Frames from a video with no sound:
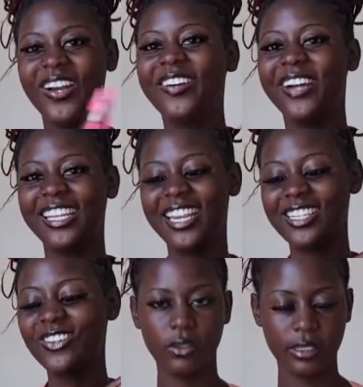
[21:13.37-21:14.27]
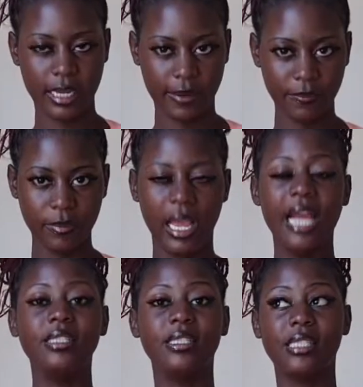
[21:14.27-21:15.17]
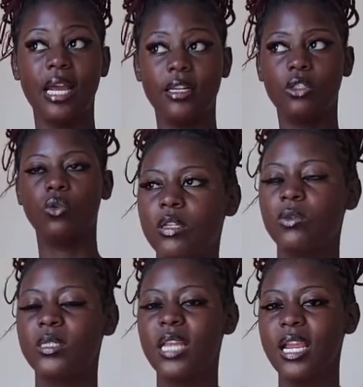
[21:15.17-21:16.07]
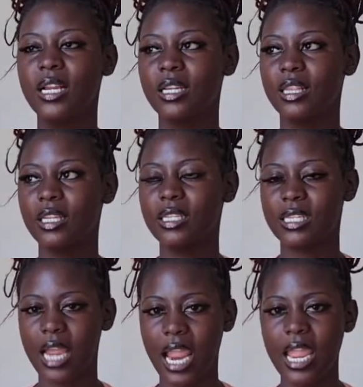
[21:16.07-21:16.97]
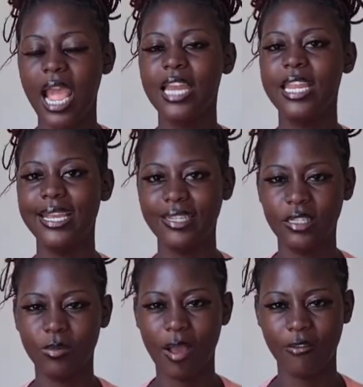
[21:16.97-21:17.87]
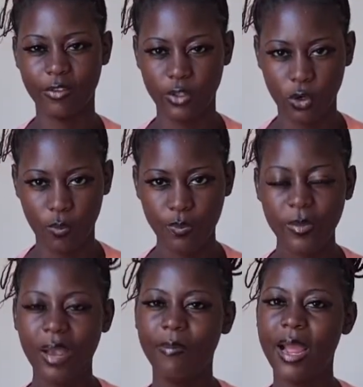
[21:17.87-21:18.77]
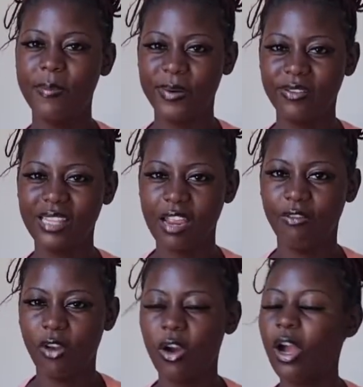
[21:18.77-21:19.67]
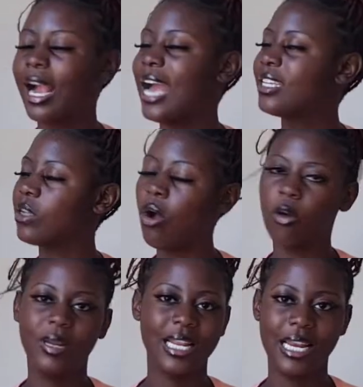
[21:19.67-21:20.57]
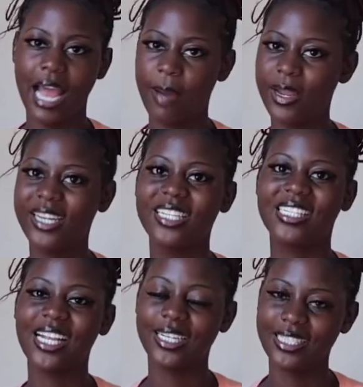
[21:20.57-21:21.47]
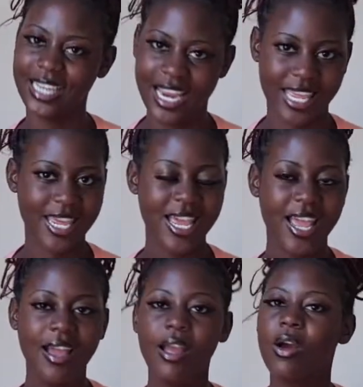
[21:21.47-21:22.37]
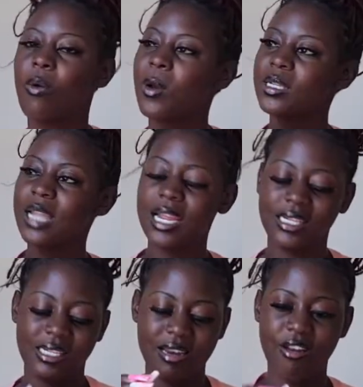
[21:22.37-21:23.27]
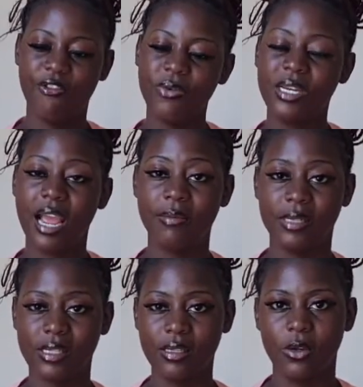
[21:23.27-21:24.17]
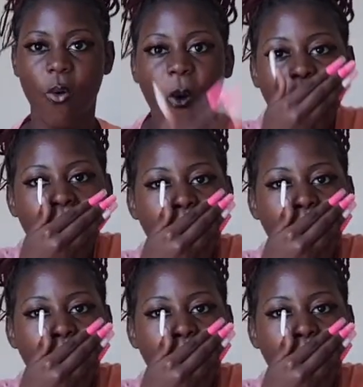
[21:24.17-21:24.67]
But yeah, so today I decided to take this day and edit my video, my birthday vlog, guys. It is Saturday. Wednesday is in a few times, yo.